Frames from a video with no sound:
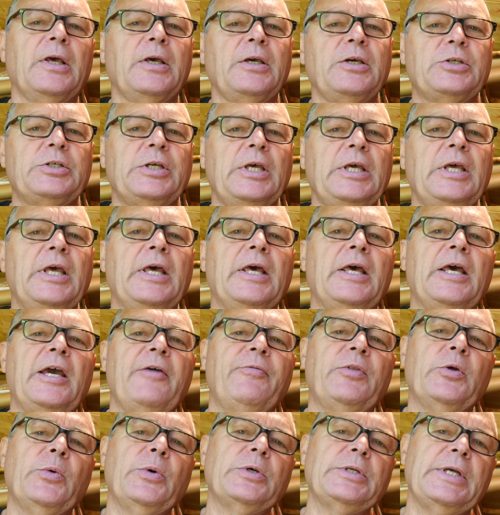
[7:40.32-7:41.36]
You see, if
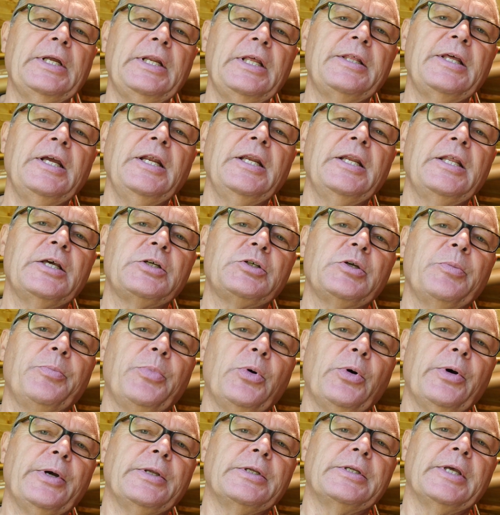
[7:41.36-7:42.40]
there was anything
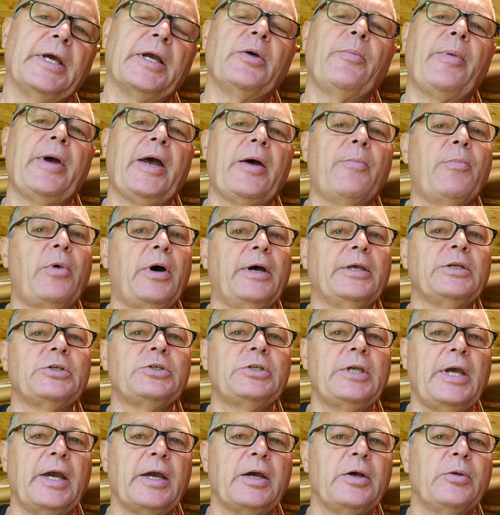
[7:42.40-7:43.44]
disappointing about my
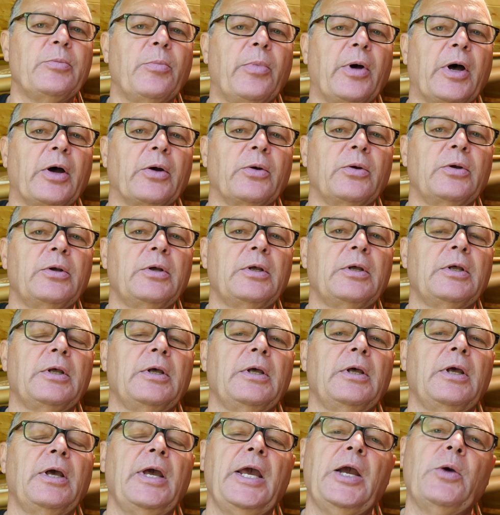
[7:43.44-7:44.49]
second bow,
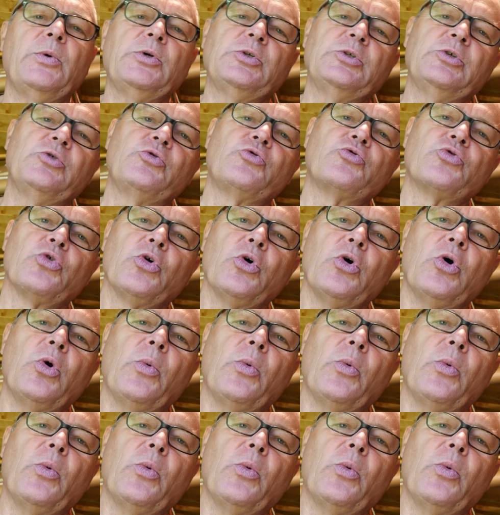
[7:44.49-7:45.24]
it was the draw